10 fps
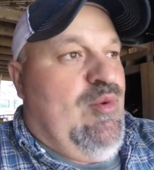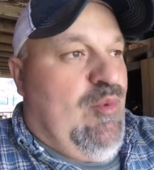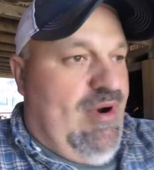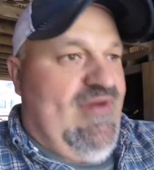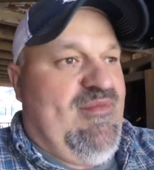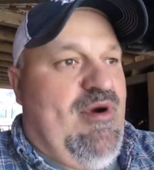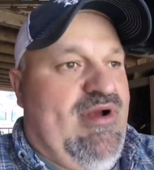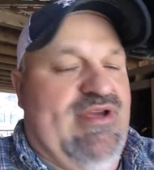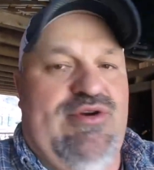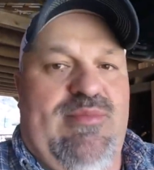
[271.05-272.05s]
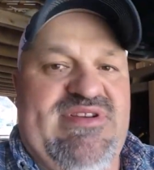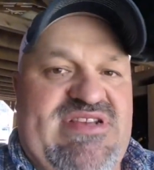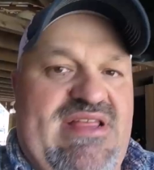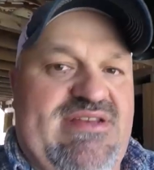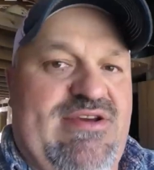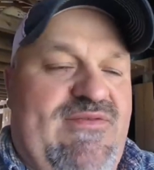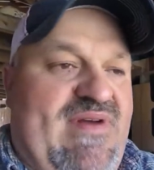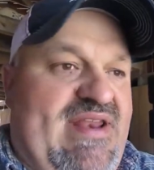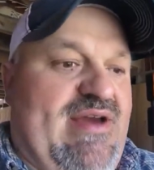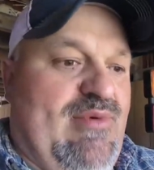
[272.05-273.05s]
whatever market you're going to be selling to,
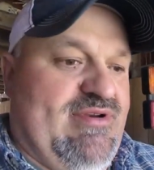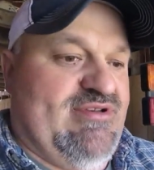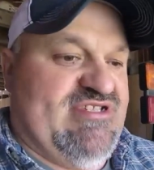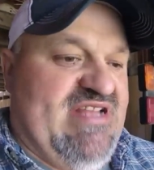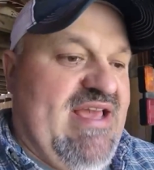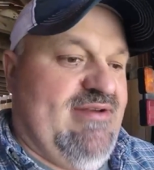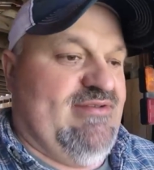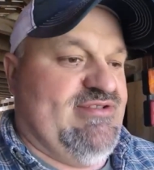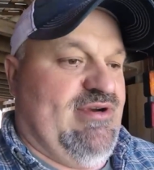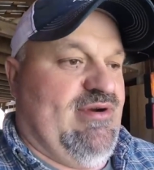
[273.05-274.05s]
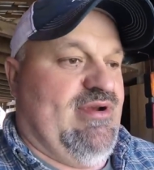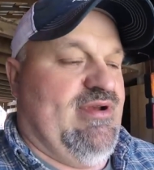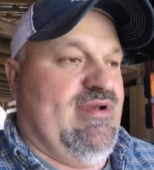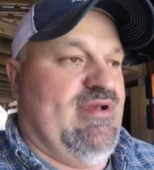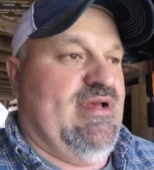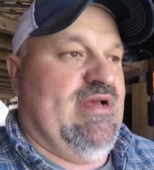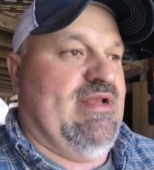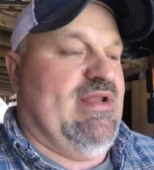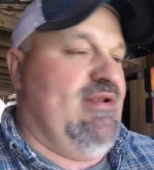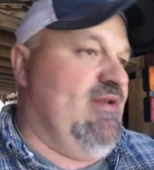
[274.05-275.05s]
find out what their standards are.
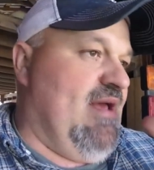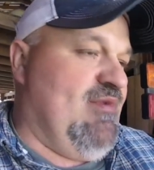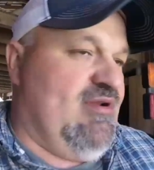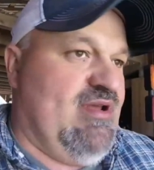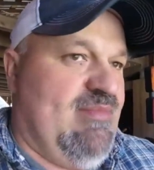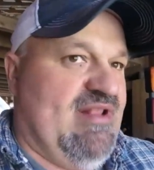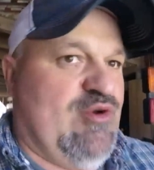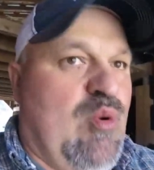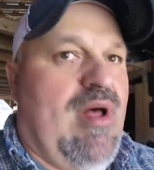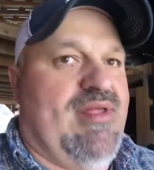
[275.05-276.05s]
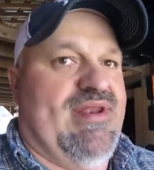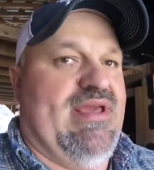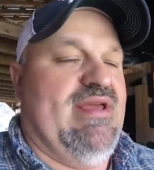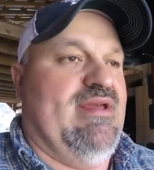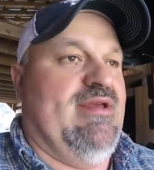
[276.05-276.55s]
Now, I'm not talking about the quality.